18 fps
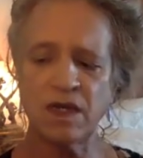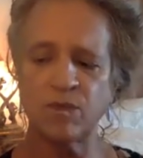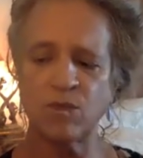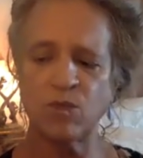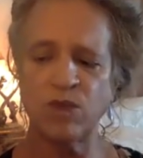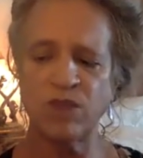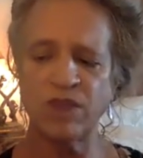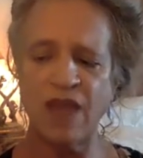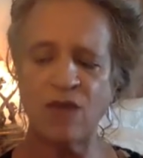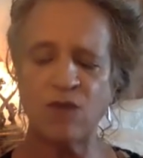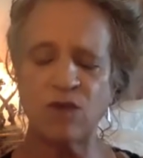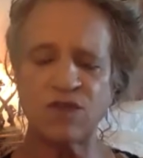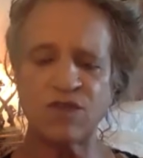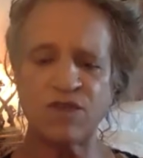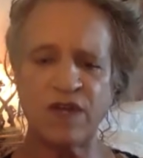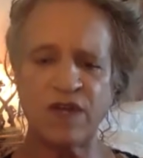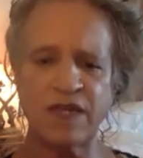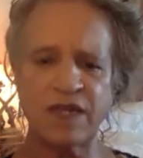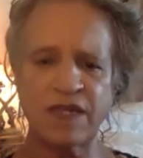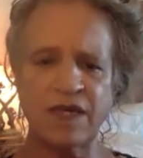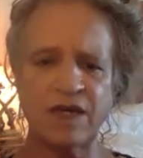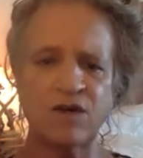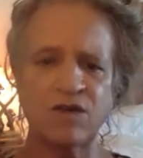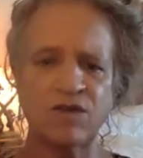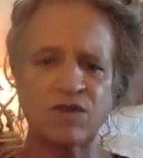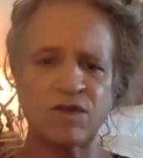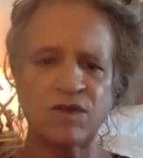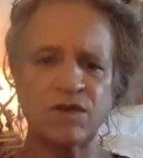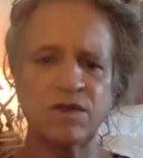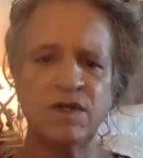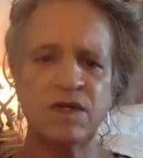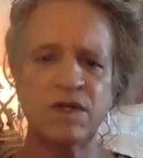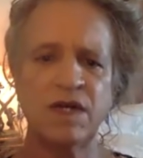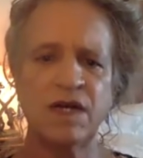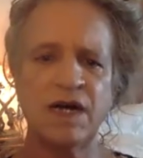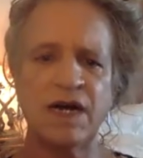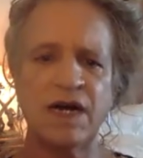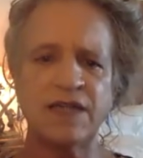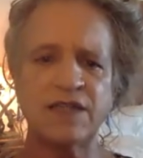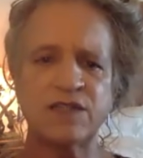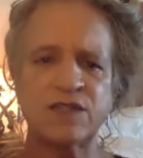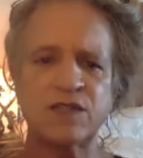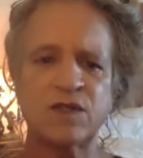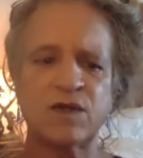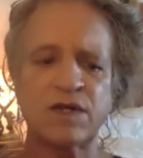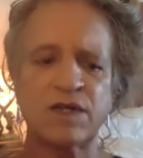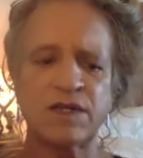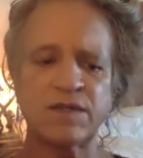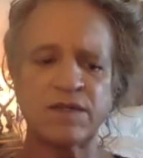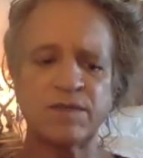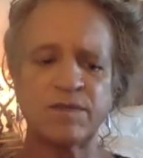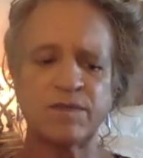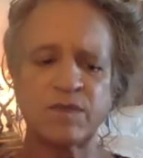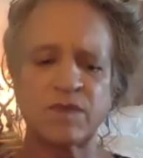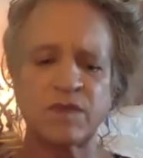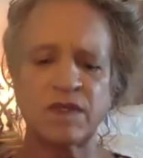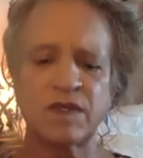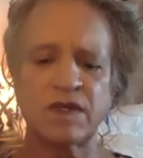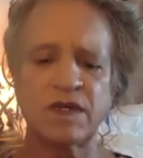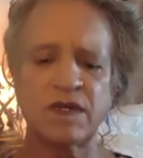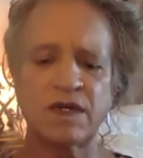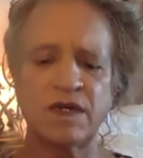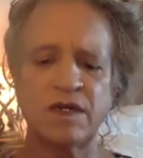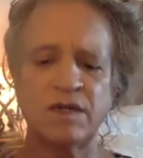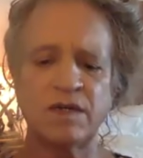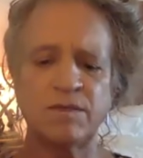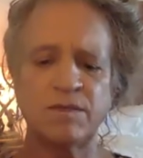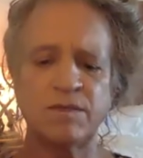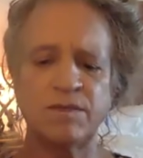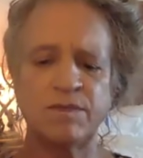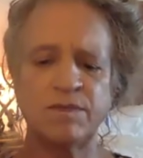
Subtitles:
when that was finally over, I started, I